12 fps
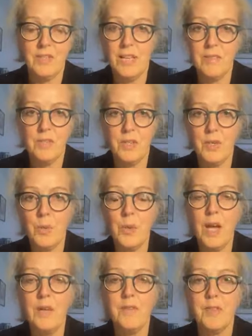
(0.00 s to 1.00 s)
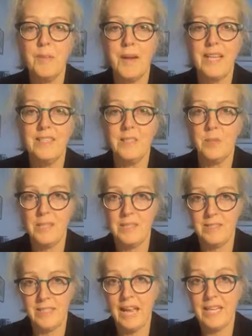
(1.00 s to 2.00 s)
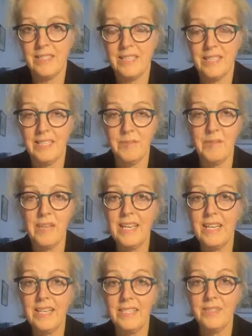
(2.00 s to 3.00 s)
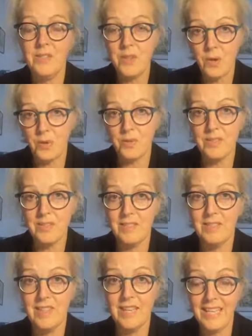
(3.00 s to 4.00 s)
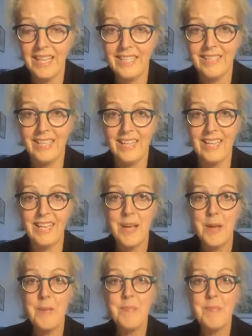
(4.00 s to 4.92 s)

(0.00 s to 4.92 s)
And you have to look all over the place to understand it. It really is not easy.